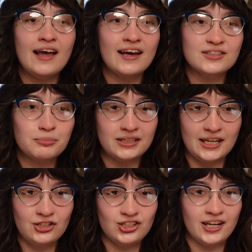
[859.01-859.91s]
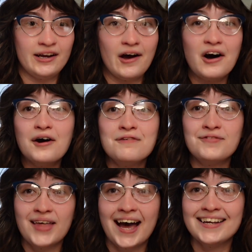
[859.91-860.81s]
explanation
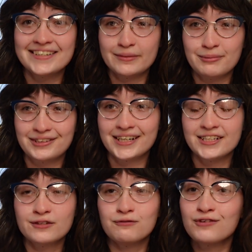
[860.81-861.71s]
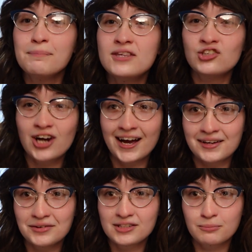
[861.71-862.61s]
of that experience from the
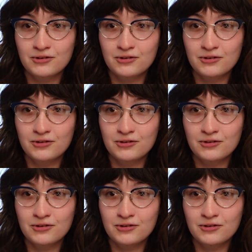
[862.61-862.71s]
child's